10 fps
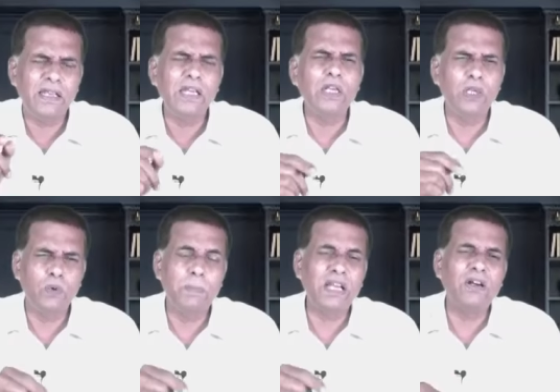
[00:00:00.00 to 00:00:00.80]
in
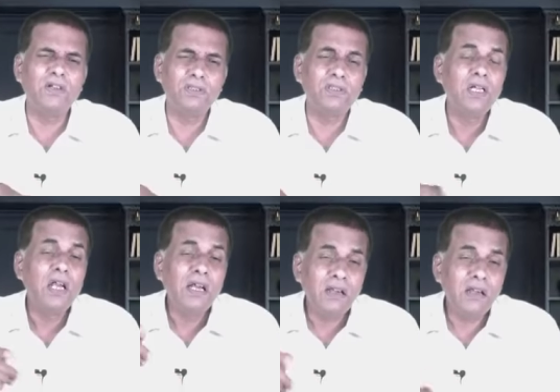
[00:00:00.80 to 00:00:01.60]
you because
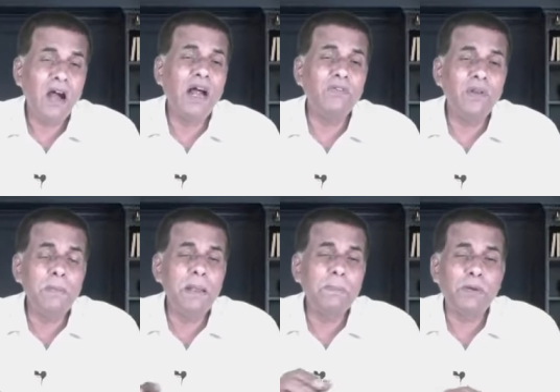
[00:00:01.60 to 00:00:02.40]
god
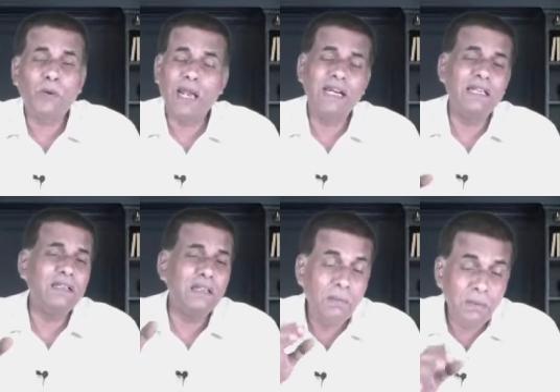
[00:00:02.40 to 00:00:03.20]
will be providing
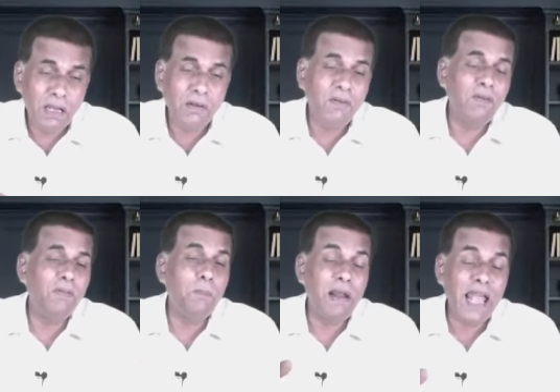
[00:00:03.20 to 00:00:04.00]

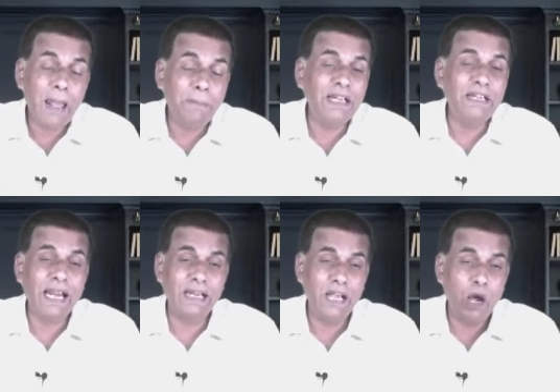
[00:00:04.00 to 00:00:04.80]
uh,
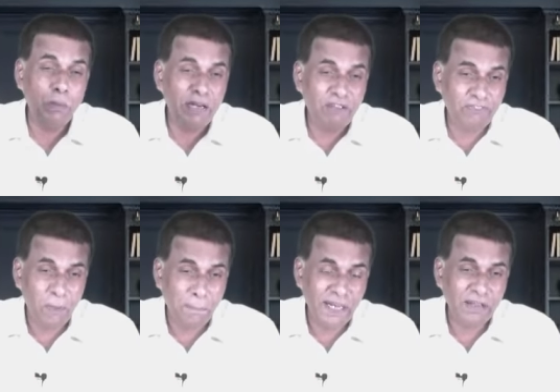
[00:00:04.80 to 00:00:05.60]
abundantly how many of
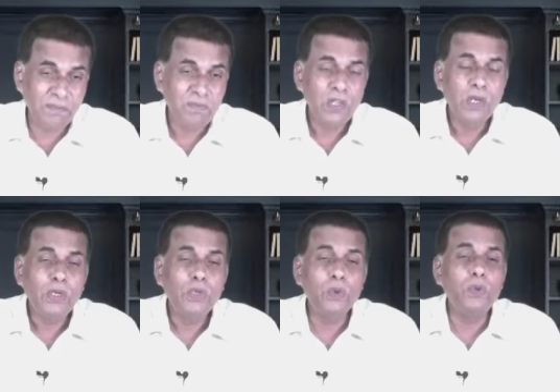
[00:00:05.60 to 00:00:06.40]
you believe
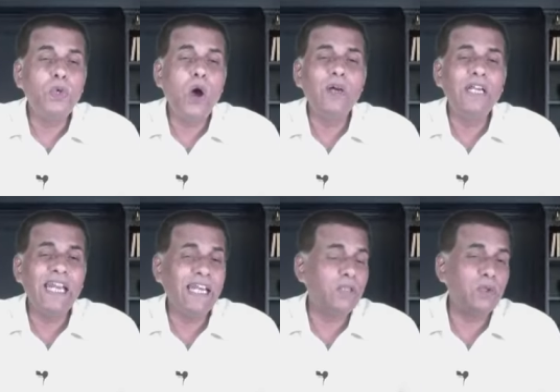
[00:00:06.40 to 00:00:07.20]
you don't
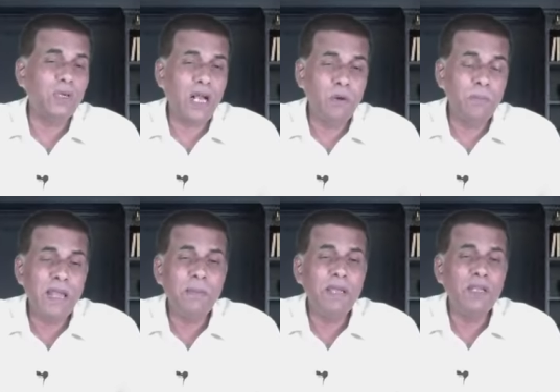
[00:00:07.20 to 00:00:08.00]
need to count
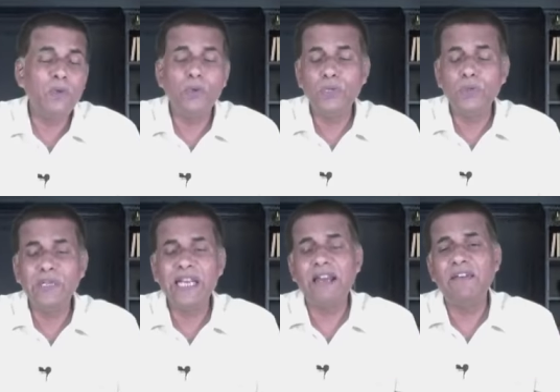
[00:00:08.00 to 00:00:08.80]
maybe you, you
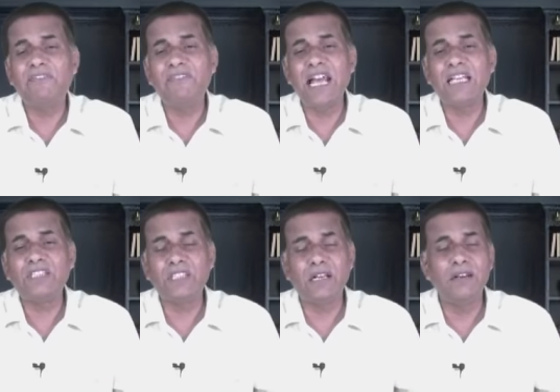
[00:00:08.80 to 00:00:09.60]
need a
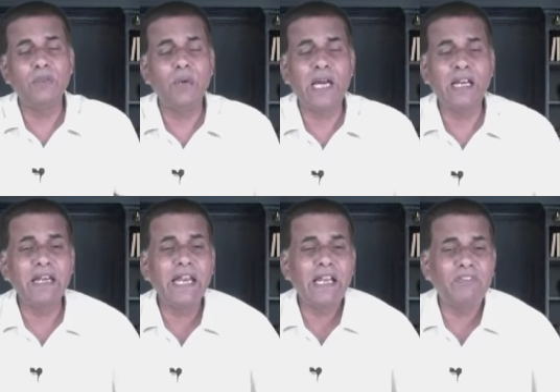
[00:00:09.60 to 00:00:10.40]
financial you are
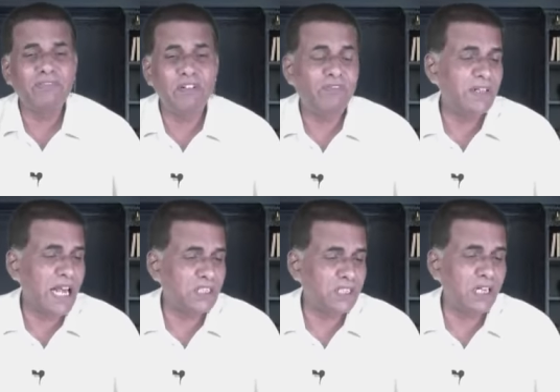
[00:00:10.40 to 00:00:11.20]
in need of a
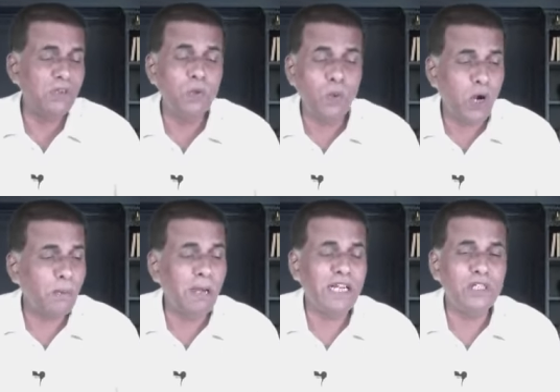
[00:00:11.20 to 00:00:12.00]
financial you
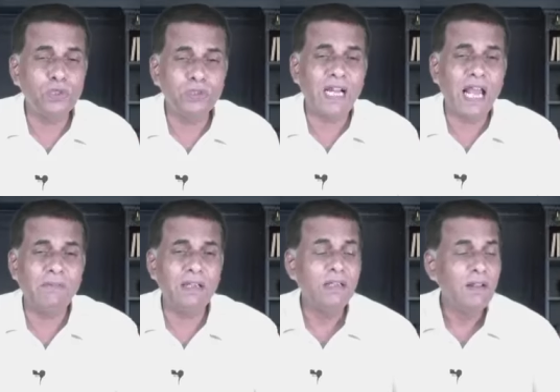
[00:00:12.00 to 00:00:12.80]
want money to travel